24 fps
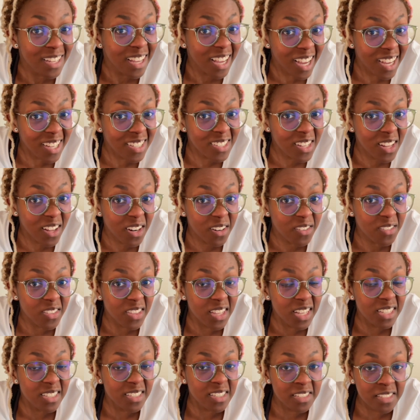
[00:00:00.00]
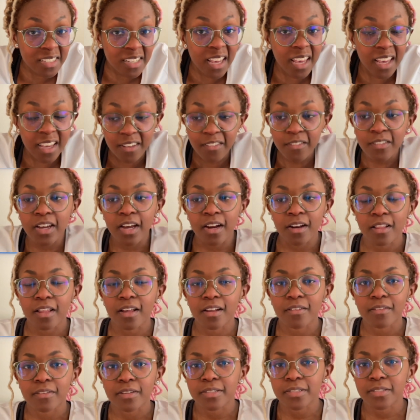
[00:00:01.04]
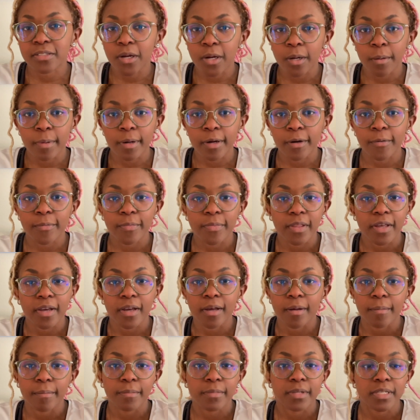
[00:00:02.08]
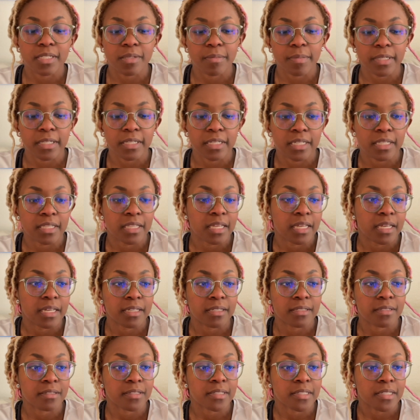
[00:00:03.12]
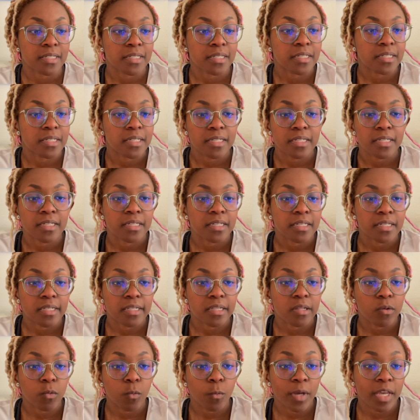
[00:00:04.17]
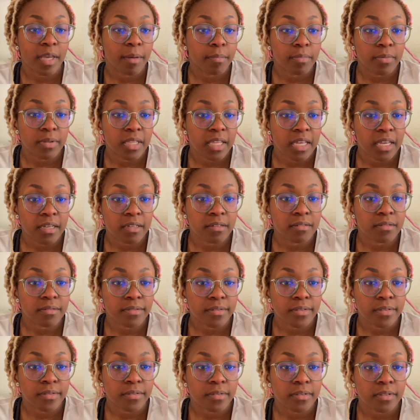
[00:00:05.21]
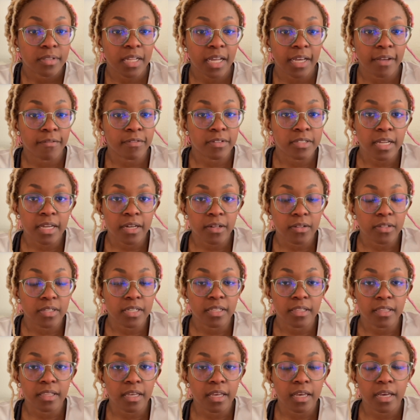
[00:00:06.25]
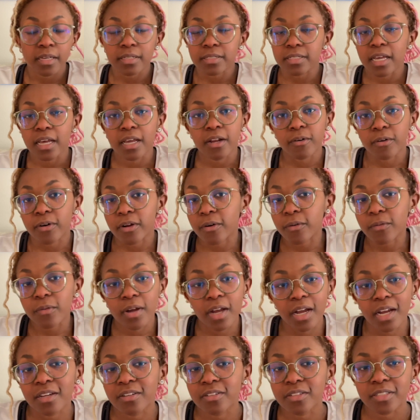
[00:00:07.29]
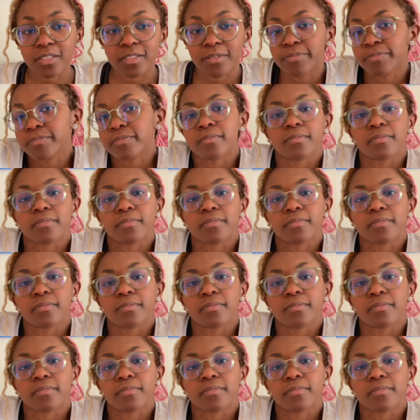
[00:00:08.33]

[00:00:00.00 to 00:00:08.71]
has a lot of things to say, got a lot of things to talk about, disability things, weeb things, lifestyle-y things. I don't know. I just